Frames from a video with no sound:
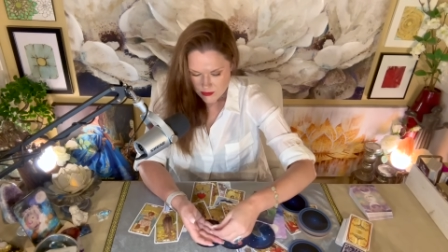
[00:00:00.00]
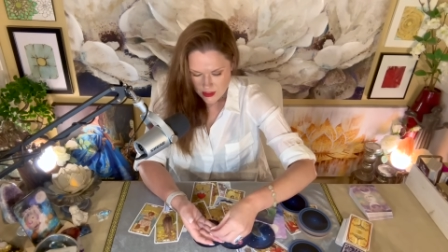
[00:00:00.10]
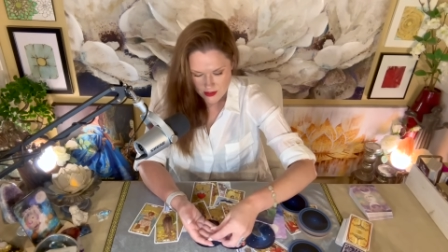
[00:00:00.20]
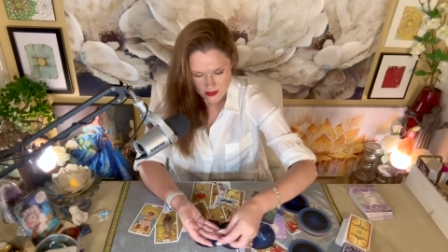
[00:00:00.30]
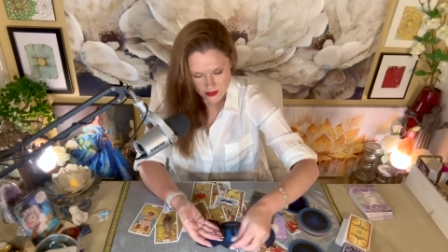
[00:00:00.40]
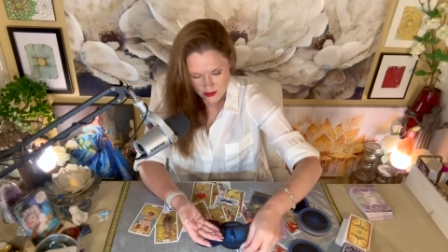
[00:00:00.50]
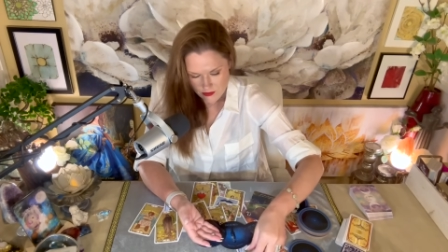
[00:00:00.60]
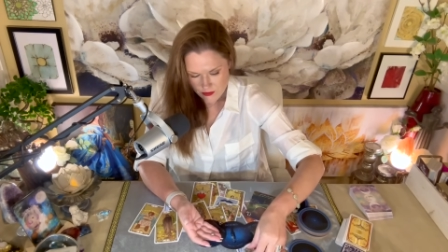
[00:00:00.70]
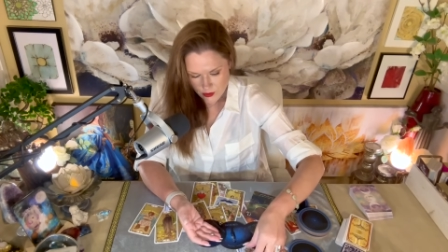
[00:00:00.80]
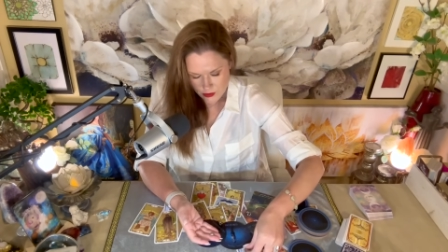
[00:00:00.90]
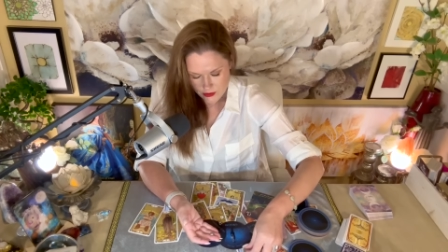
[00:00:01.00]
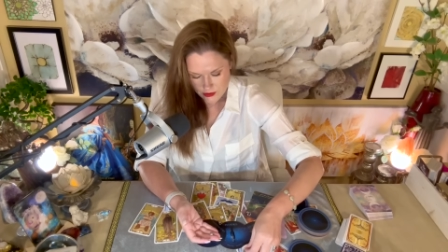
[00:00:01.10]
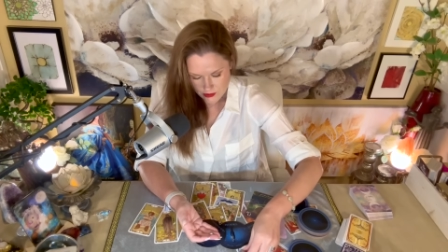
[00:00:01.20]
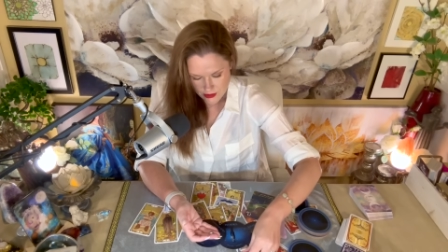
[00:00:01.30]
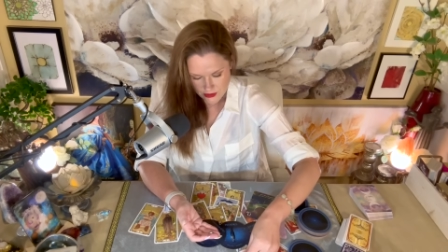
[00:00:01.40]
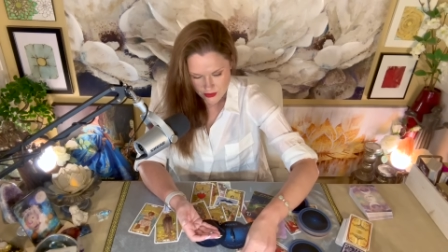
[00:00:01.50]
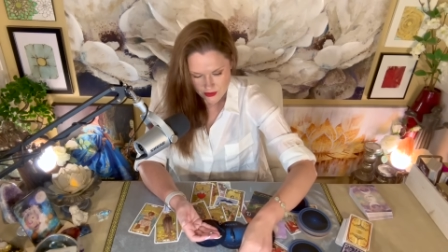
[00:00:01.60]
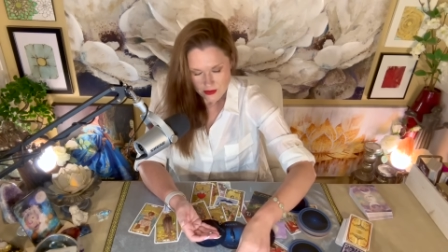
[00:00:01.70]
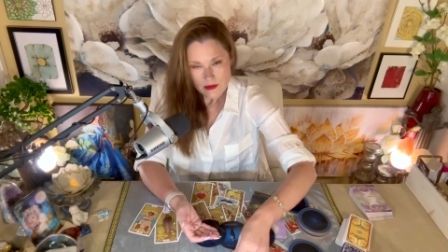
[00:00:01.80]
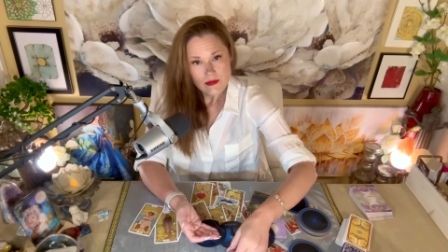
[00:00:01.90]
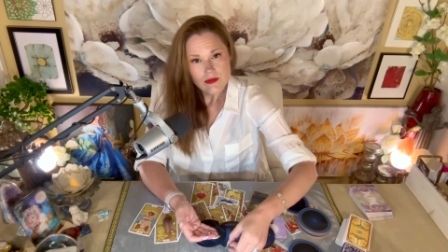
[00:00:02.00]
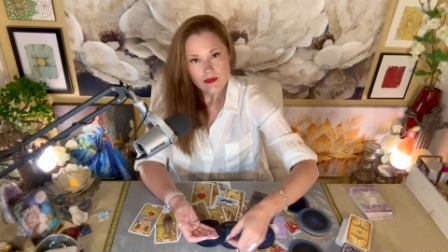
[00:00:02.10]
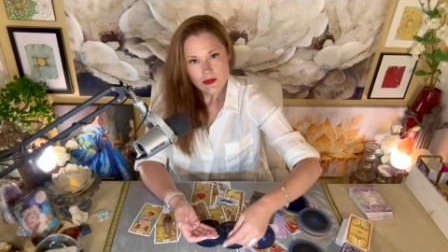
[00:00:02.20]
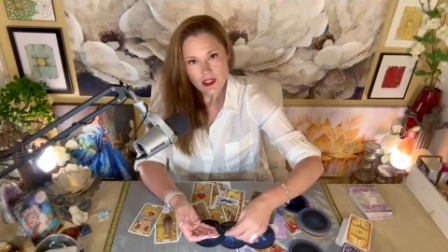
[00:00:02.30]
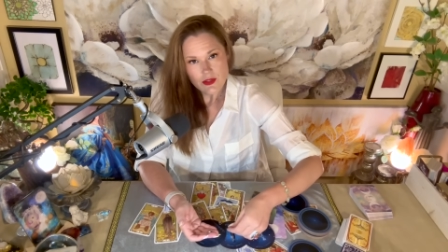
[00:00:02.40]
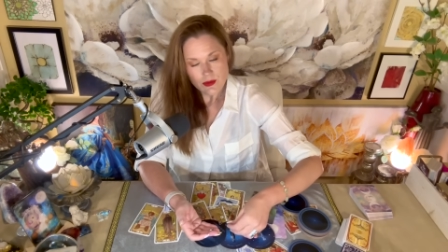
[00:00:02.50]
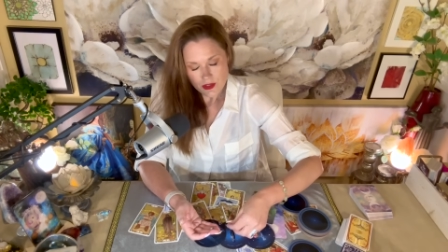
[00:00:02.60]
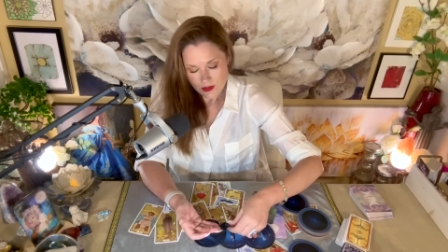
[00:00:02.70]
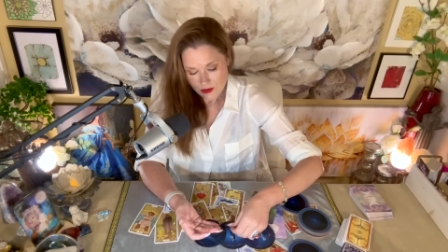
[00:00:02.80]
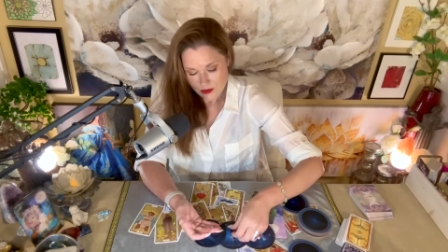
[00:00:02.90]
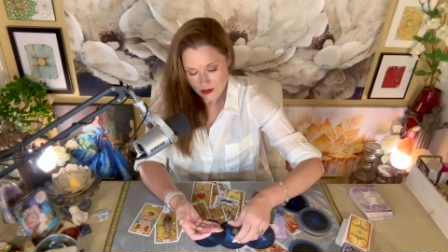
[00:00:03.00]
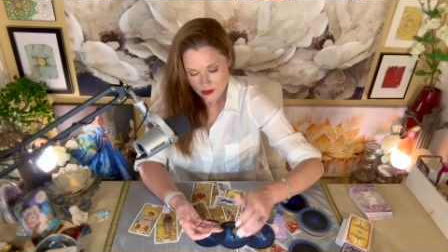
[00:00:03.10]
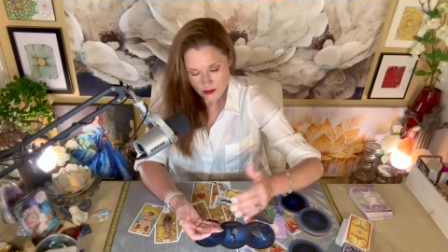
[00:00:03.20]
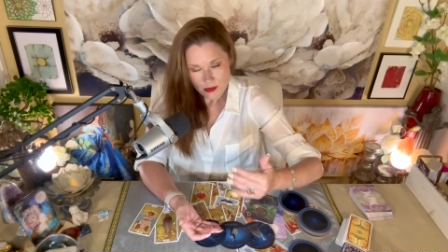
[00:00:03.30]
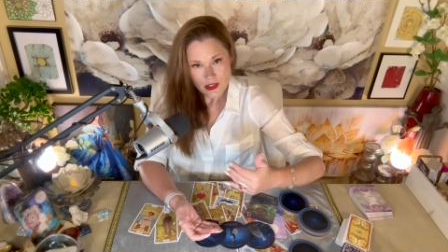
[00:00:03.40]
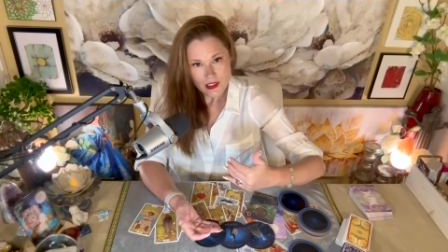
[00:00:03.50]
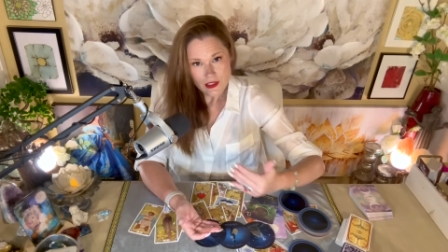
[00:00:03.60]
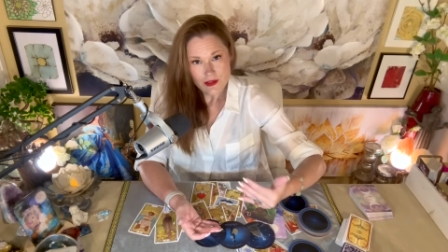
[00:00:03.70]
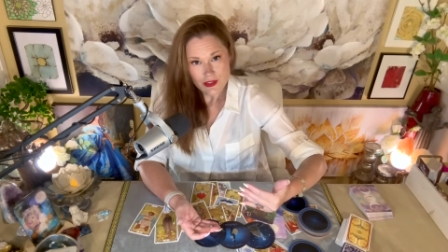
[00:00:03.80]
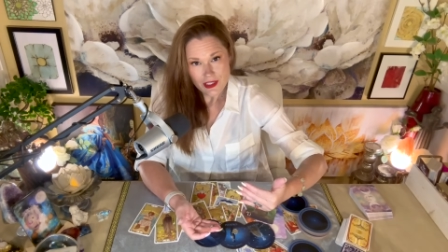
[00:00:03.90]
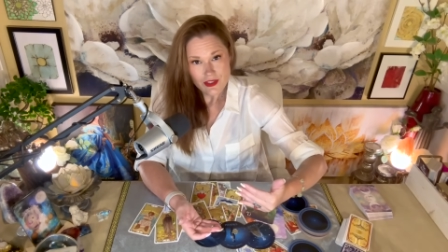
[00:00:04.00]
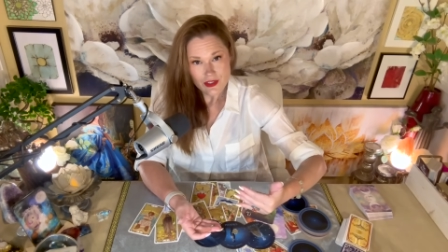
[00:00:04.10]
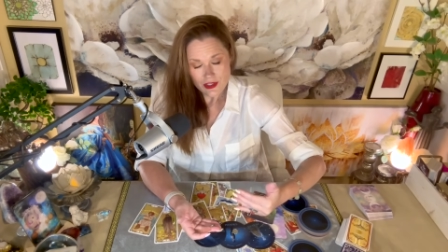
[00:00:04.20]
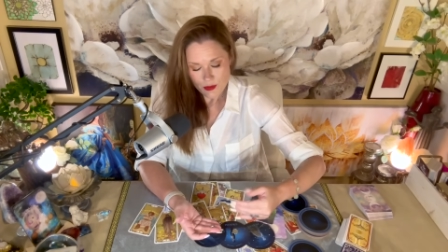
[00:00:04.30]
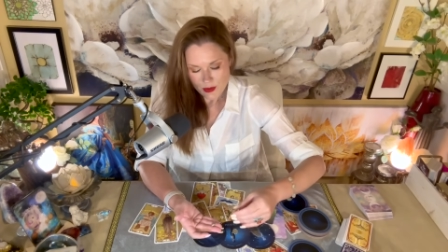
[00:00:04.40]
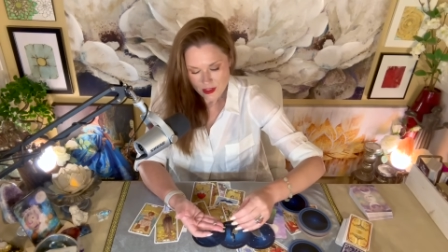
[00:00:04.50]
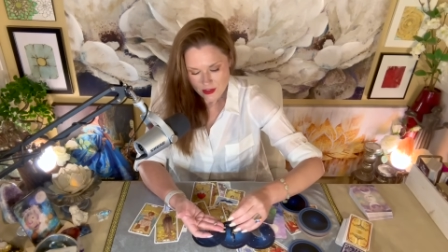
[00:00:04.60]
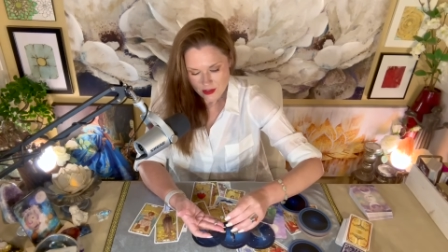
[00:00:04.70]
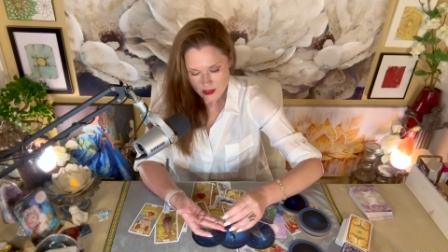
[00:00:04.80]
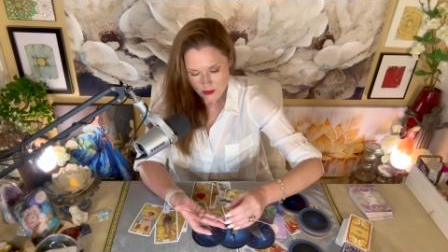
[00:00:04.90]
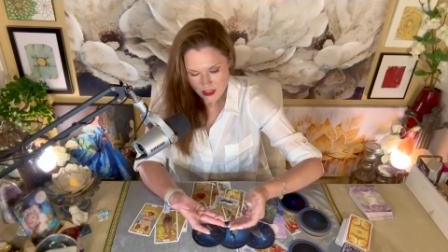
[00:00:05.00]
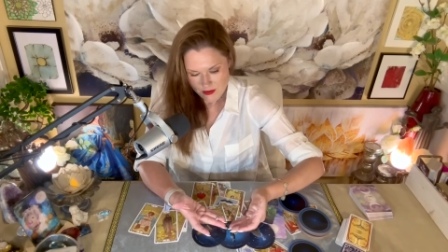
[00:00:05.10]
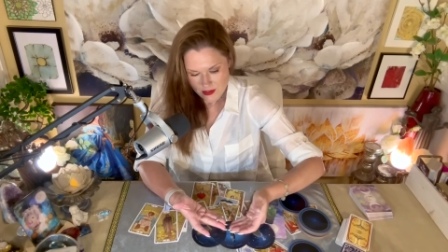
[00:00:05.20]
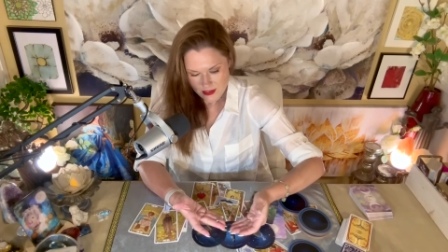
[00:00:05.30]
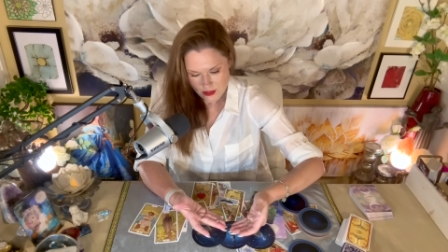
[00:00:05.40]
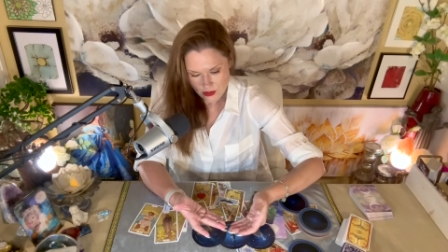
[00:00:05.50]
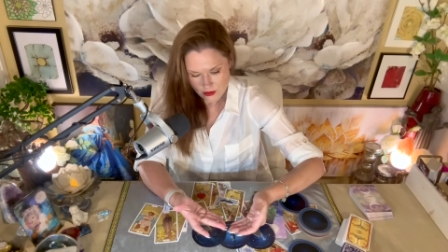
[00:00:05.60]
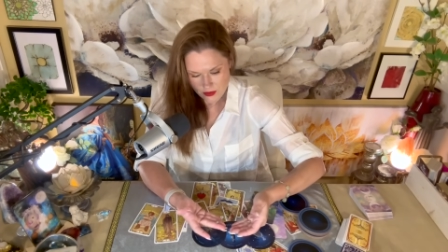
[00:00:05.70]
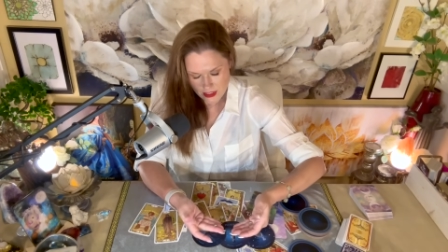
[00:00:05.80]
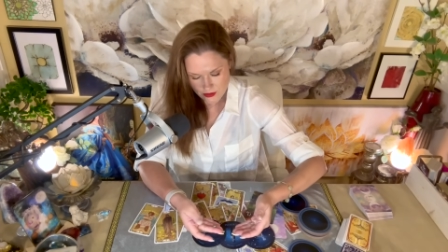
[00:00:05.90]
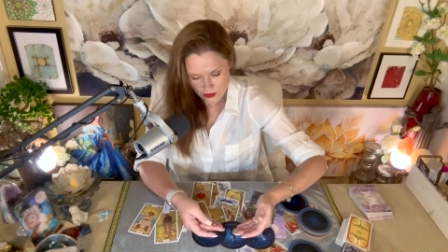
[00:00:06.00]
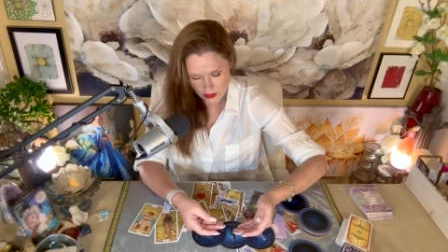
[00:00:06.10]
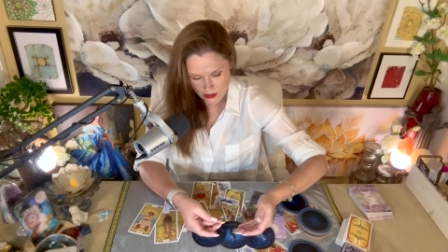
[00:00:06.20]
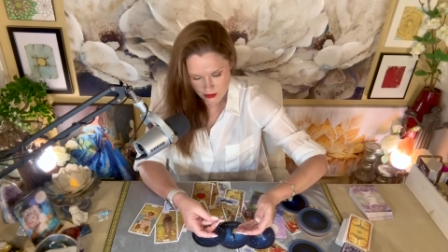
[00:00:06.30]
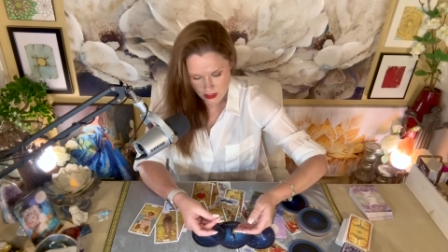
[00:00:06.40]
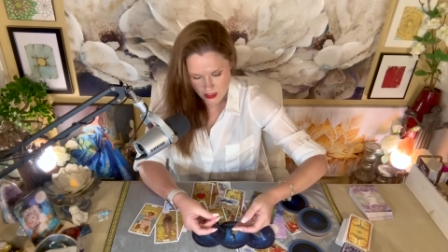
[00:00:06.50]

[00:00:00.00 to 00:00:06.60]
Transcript: It's not a fault. It just that's what this particular side has experienced. And then we had the seashell of cancer here.